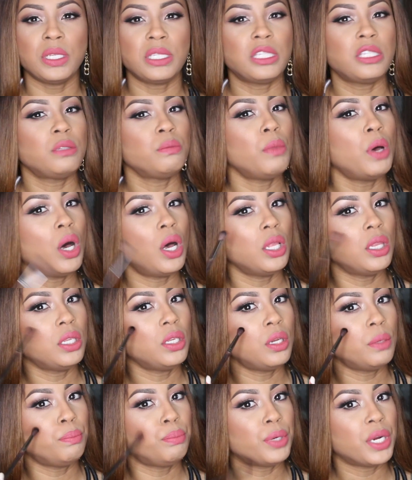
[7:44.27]
a small
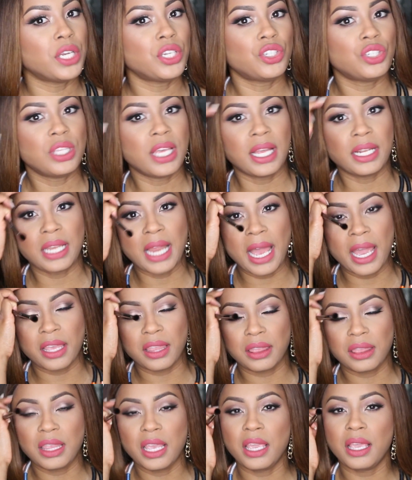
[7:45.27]
little brush that I
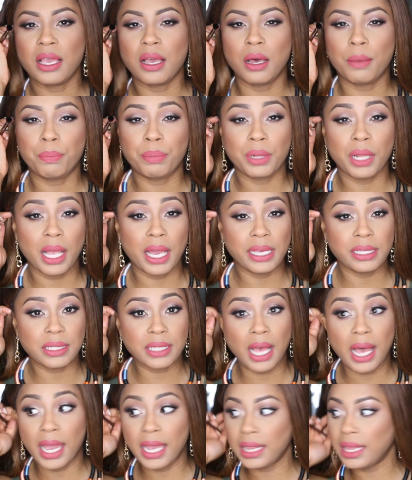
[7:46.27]
think applies
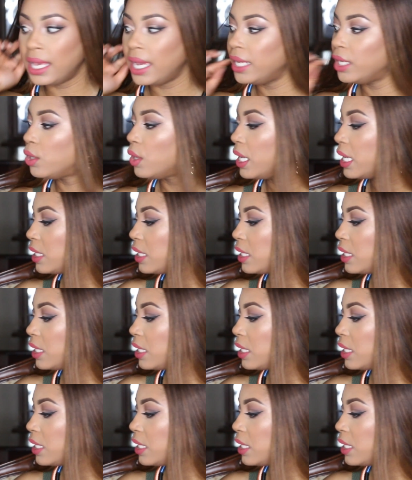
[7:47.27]
highlighter